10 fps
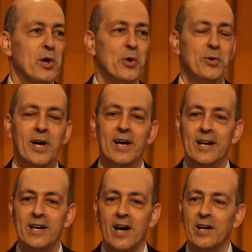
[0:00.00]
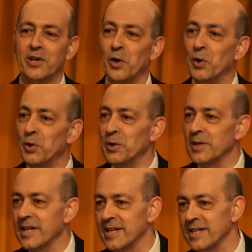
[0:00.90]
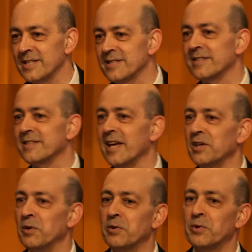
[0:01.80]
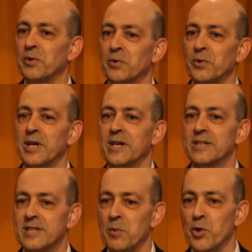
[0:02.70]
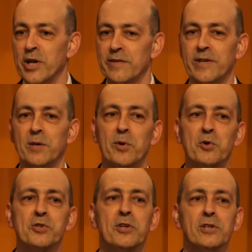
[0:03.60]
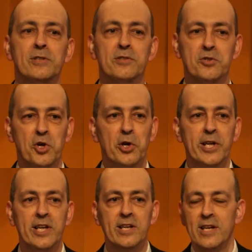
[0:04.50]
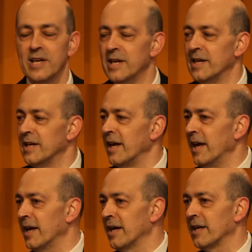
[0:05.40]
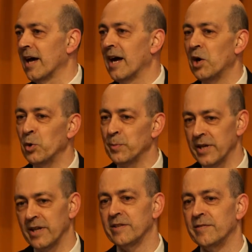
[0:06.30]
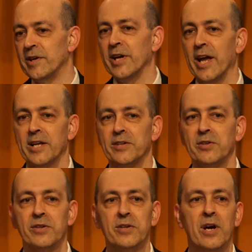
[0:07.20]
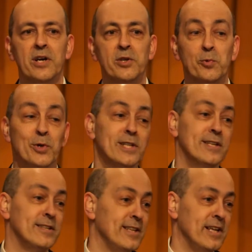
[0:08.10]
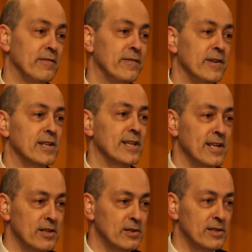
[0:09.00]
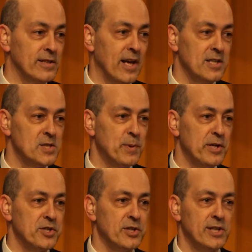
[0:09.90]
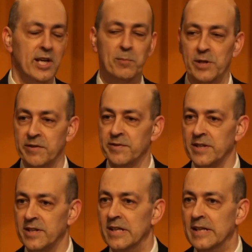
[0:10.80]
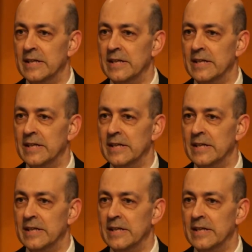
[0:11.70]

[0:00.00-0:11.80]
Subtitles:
So our goal is to take you through somewhat of an emotional journey, and I hope that at the very end you will indeed feel healed and spiritually uplifted.